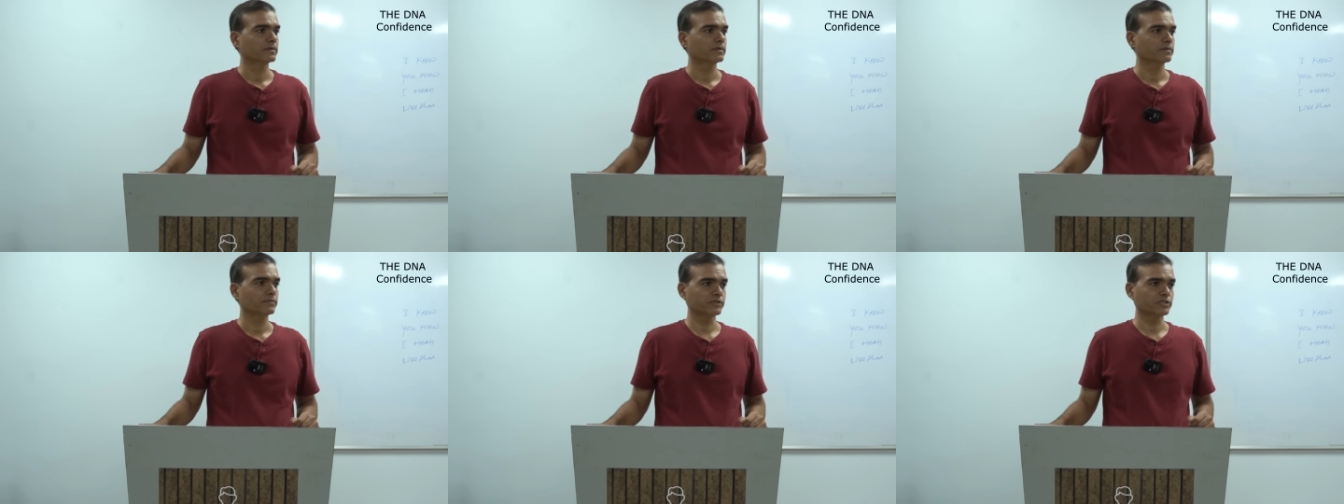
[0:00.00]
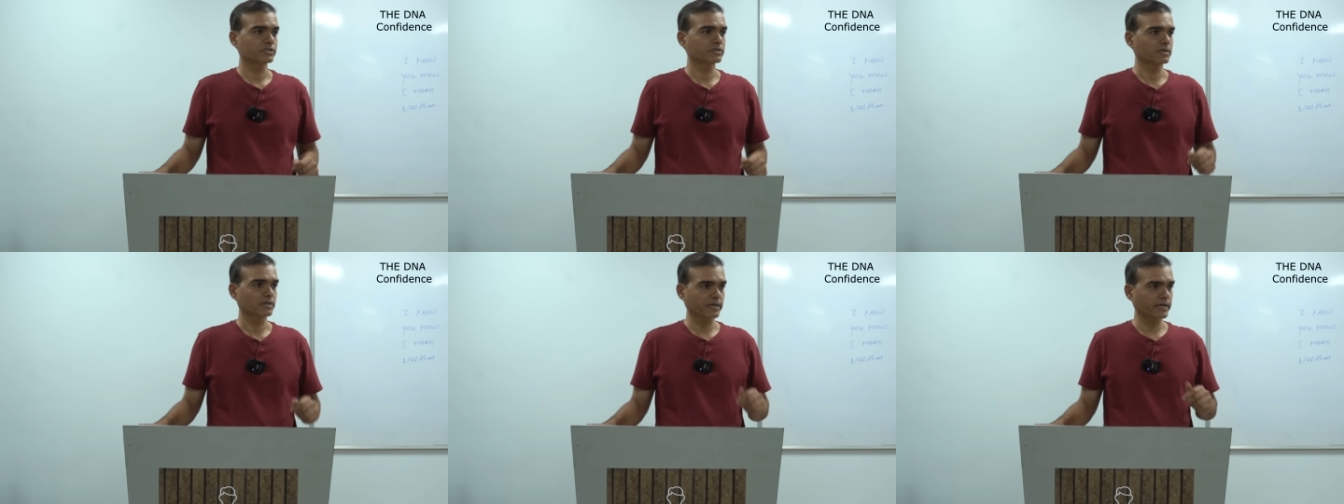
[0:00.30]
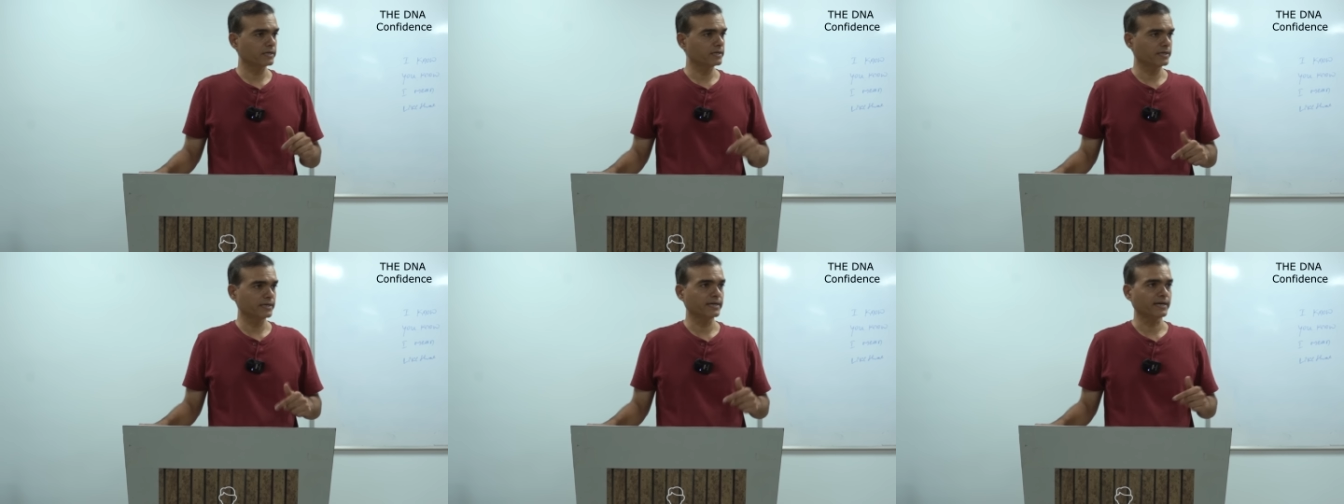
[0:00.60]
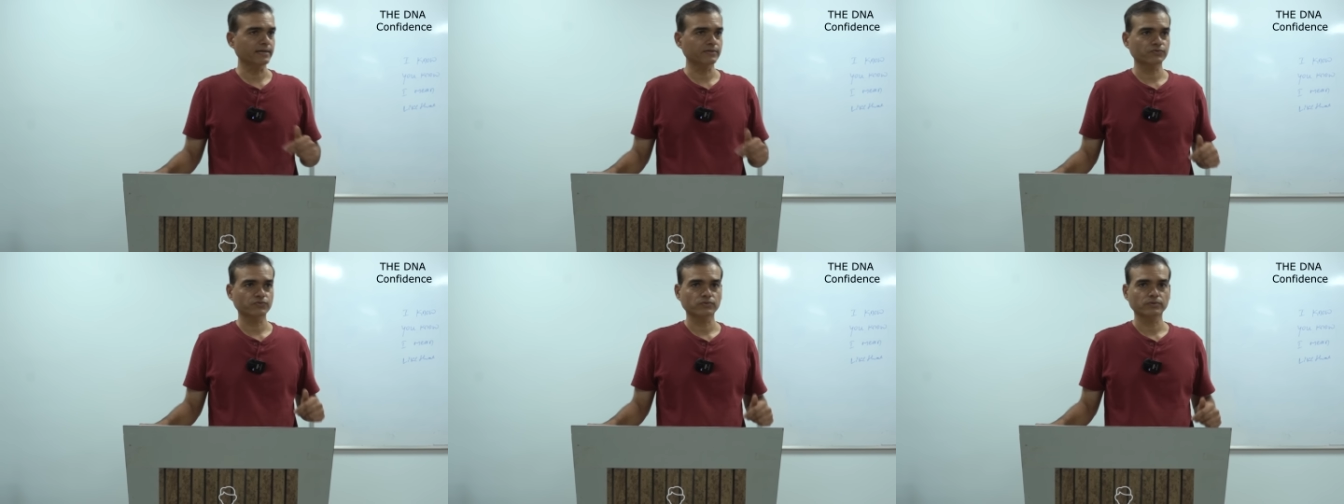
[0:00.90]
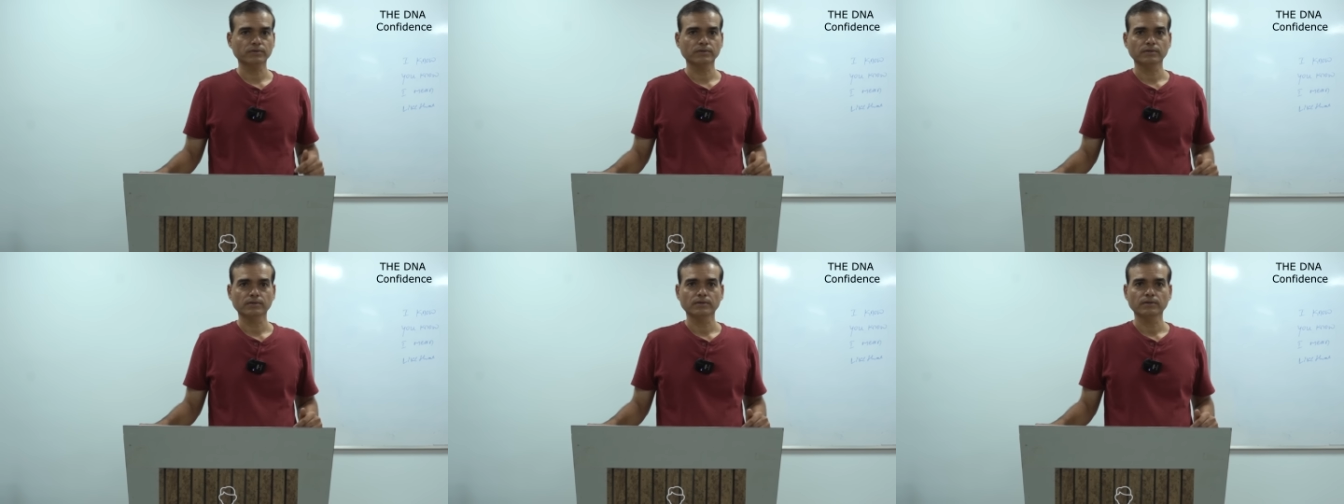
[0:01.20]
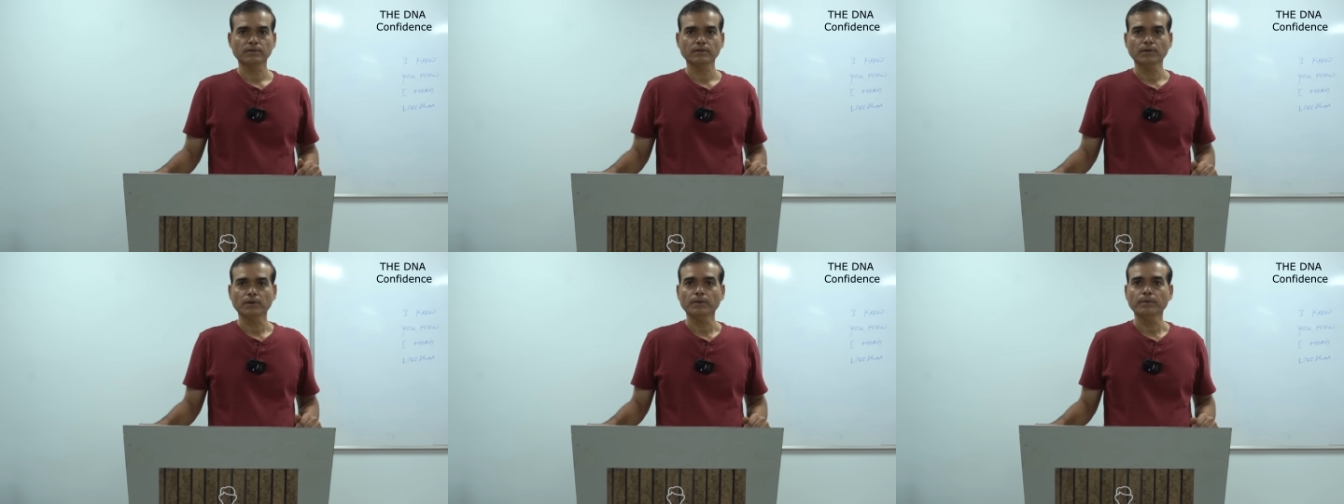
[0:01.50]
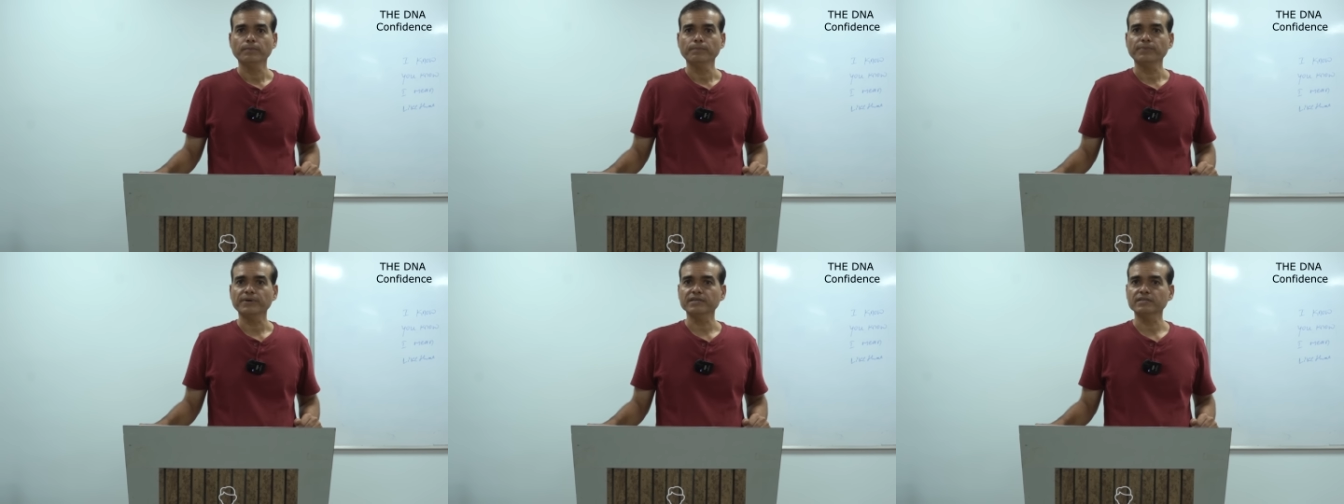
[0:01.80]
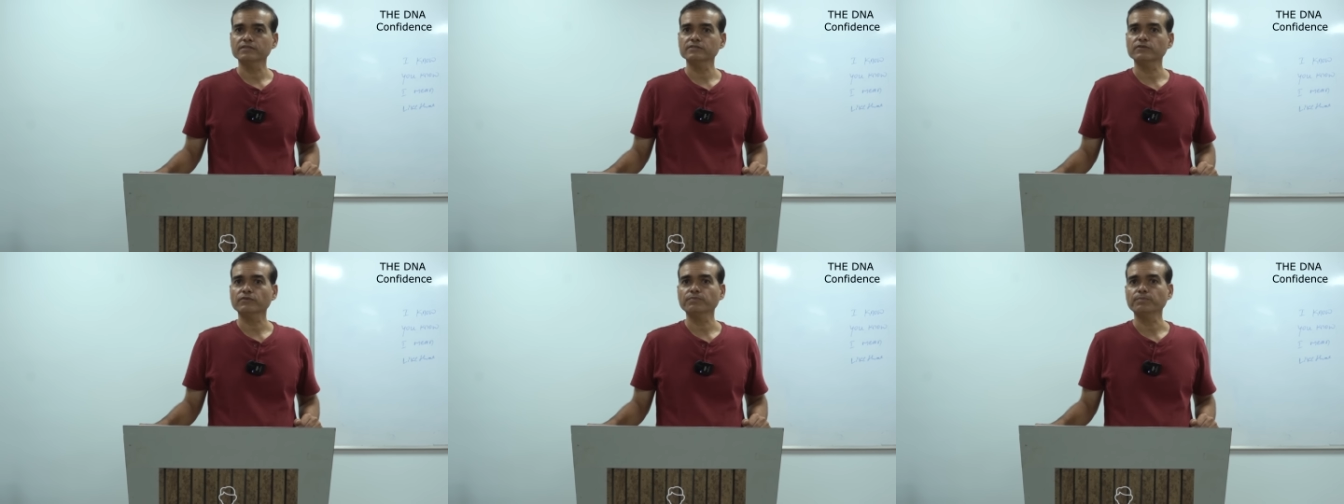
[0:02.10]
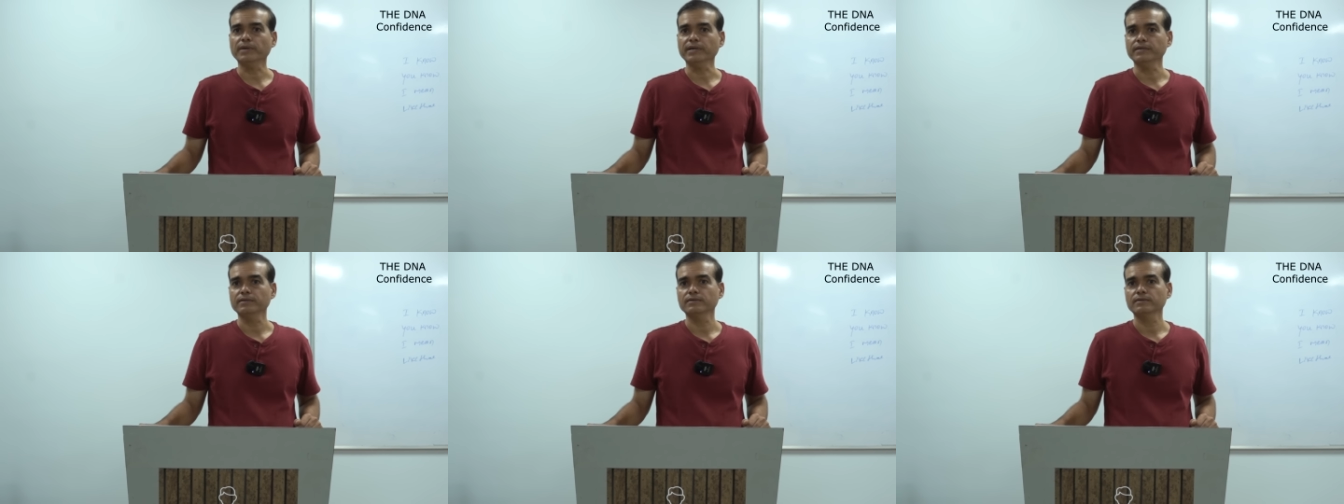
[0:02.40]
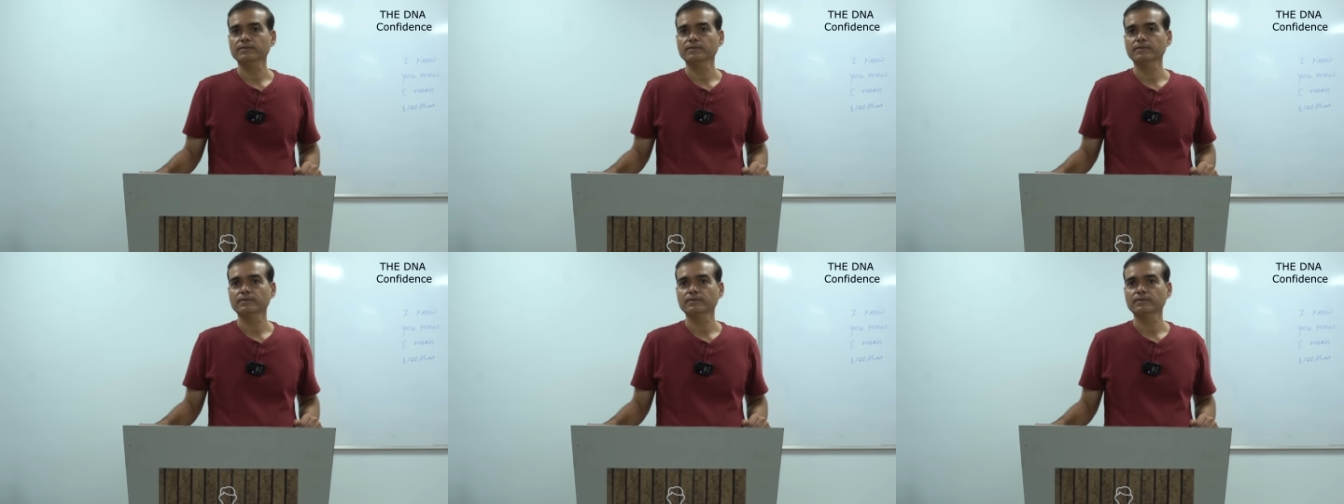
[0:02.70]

which again he has, presence of mind.